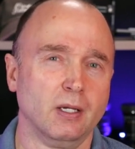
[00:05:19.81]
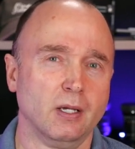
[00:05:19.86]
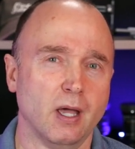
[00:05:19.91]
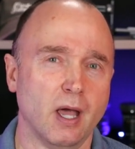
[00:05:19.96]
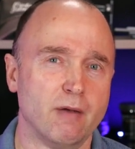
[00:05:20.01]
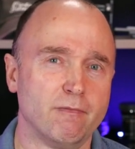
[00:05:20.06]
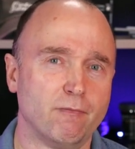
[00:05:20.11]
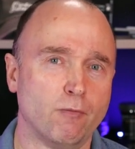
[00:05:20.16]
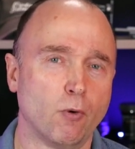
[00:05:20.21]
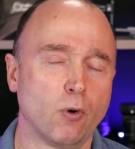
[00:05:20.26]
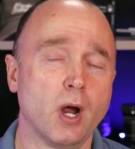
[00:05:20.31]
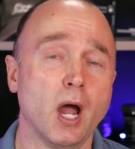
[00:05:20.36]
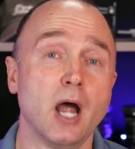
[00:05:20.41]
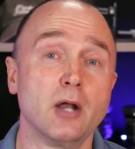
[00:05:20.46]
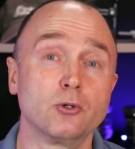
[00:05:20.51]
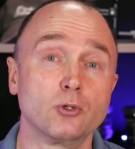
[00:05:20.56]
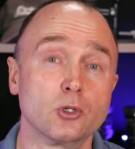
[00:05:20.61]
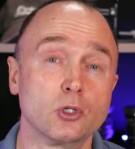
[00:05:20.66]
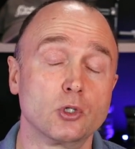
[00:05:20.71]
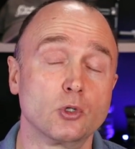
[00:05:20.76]
And
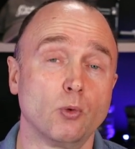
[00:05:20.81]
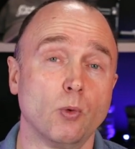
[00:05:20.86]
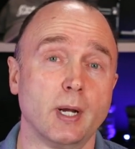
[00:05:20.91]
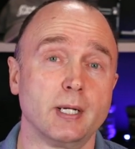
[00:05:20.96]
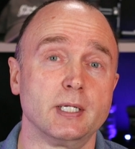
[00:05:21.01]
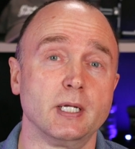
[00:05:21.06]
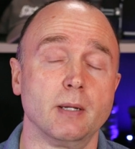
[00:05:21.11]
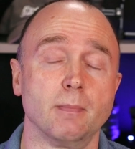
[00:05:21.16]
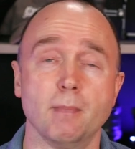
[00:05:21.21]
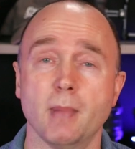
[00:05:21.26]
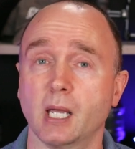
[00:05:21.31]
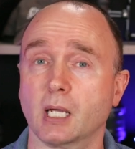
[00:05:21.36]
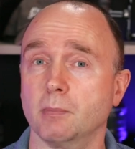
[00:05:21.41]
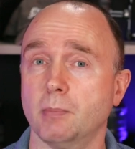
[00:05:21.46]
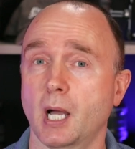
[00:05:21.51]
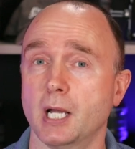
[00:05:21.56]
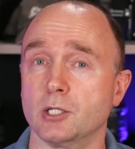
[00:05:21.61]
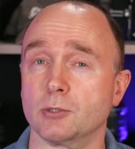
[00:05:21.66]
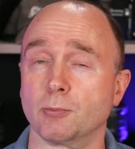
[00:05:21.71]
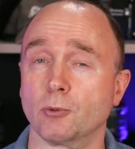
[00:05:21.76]
420
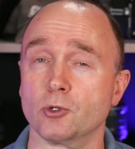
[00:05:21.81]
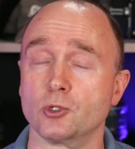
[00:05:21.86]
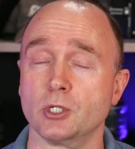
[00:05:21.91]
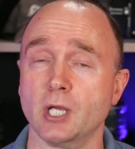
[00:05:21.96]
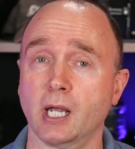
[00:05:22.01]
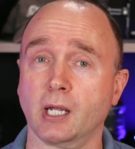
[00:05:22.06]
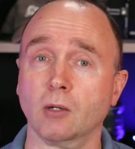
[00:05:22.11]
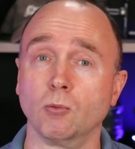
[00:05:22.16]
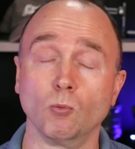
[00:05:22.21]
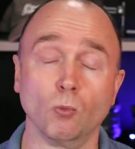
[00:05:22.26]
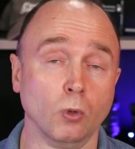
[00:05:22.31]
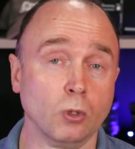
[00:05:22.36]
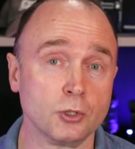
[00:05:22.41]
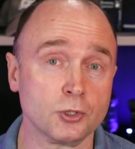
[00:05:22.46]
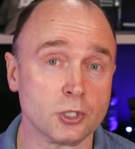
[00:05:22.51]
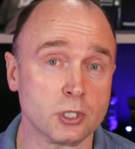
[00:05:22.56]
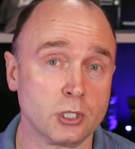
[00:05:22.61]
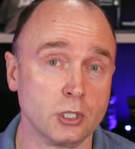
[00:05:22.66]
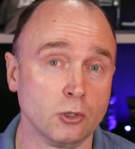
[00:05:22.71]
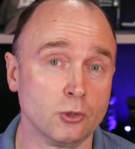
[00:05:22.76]
megabytes per second will
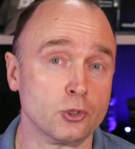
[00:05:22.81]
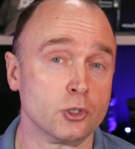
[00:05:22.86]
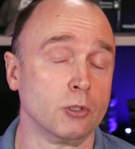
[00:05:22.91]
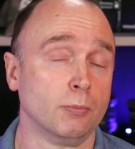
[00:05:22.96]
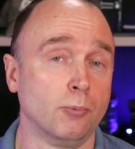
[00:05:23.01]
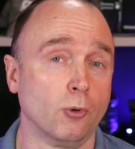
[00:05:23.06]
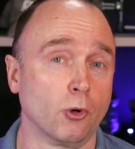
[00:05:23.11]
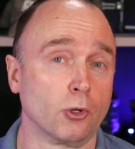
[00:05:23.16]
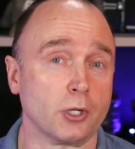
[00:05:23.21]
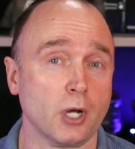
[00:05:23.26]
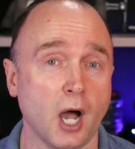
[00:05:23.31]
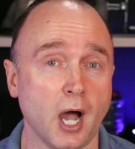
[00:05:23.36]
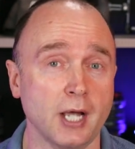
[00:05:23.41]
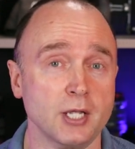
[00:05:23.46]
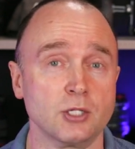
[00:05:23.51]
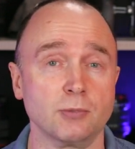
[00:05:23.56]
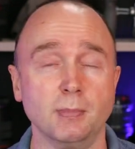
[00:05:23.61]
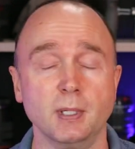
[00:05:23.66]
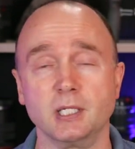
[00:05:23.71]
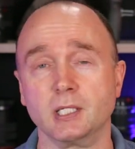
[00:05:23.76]
still support
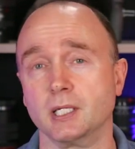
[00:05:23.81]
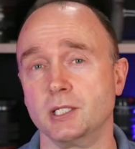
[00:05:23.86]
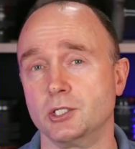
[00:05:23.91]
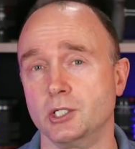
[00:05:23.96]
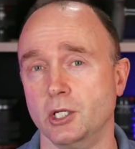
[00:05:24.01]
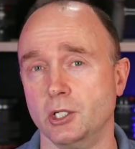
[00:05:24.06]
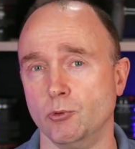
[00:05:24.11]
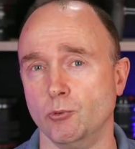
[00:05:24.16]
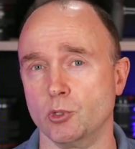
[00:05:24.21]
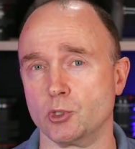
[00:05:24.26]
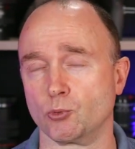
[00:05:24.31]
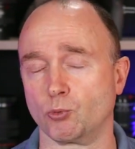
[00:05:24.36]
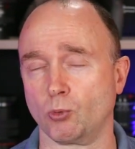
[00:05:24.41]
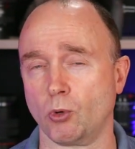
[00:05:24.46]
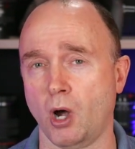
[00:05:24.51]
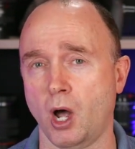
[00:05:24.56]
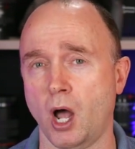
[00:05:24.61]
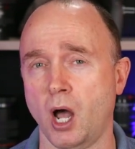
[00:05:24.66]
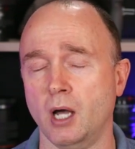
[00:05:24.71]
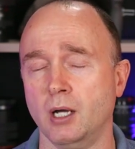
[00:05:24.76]
high-speed continuous
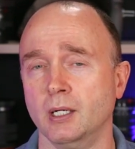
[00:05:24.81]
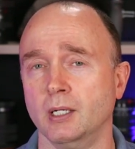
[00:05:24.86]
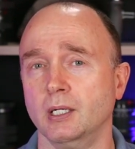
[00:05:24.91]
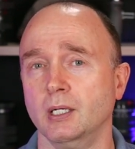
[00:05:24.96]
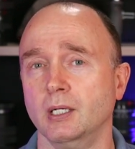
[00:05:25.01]
RAW,